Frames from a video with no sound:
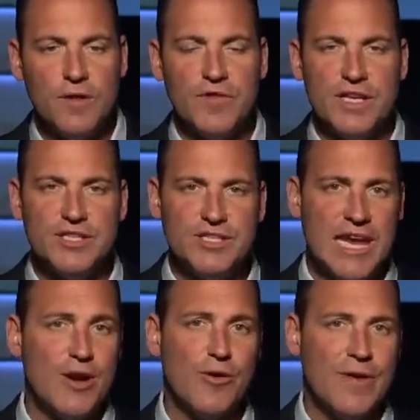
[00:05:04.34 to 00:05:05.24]
of these
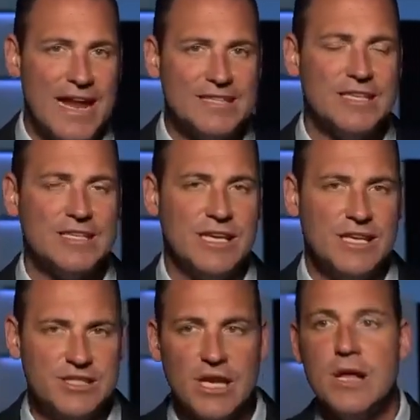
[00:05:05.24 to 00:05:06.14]
terror
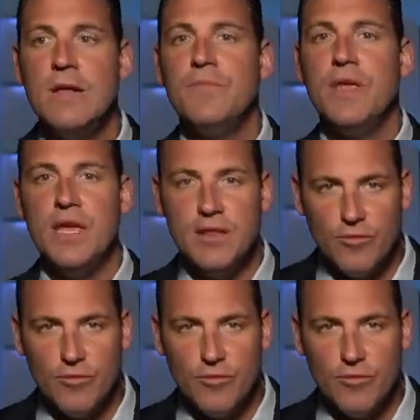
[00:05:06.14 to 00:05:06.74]
entities in